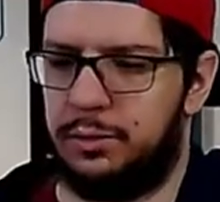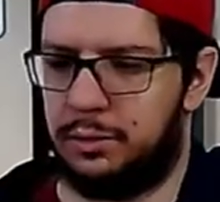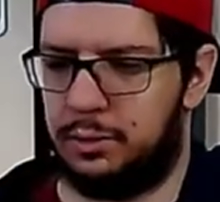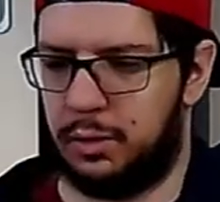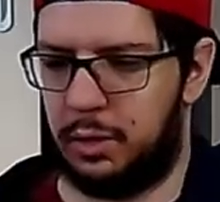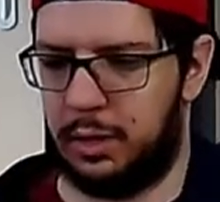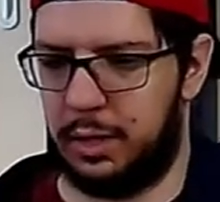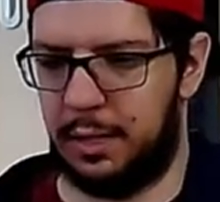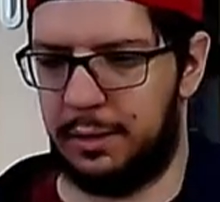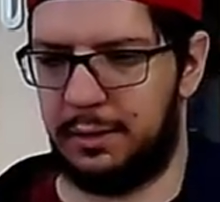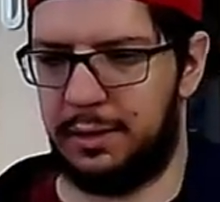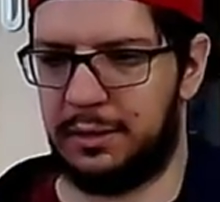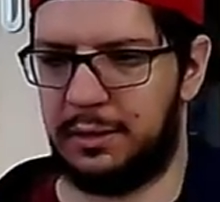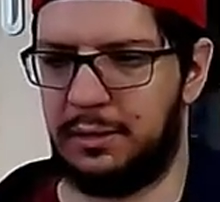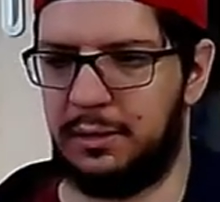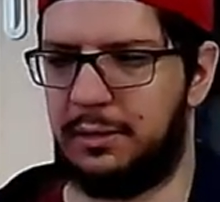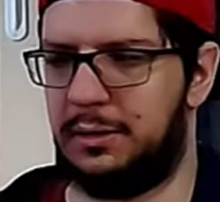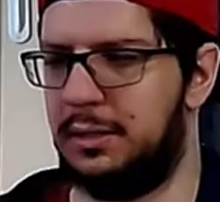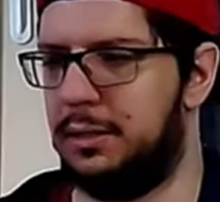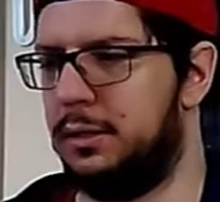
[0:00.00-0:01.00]
So yeah, this
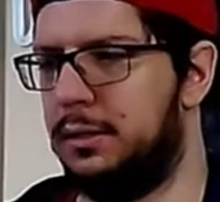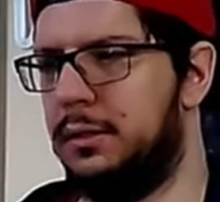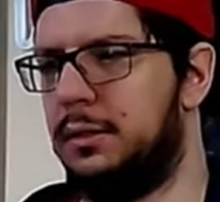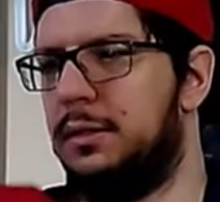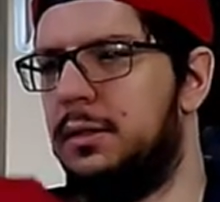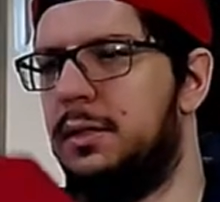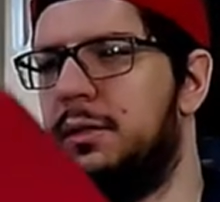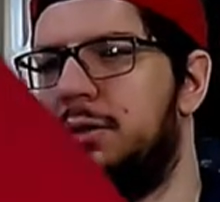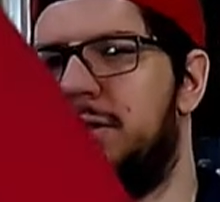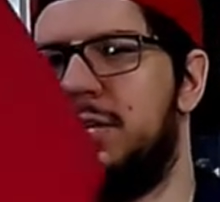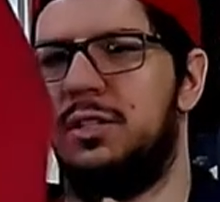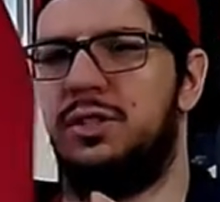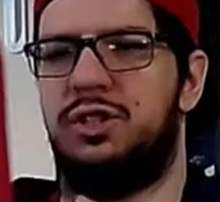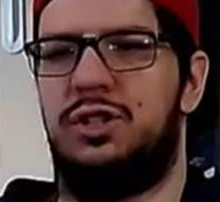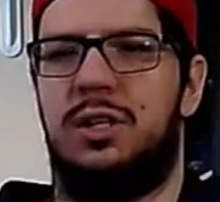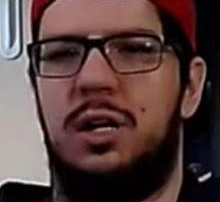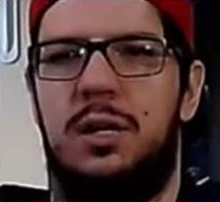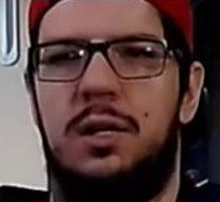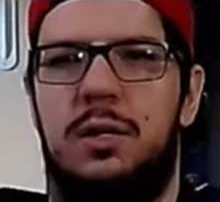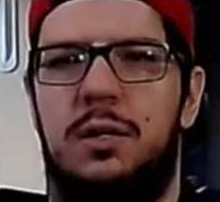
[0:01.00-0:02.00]
is the disc